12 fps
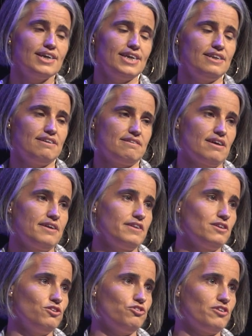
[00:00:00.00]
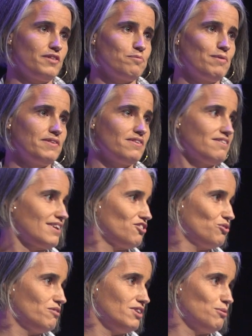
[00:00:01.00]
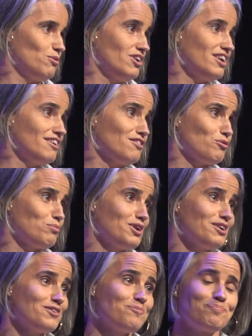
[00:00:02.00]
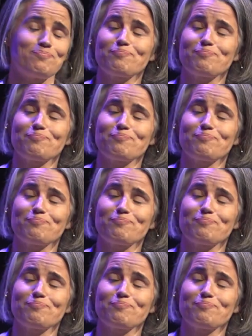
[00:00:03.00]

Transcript: He designed the illusion that made the Statue of Liberty disappear.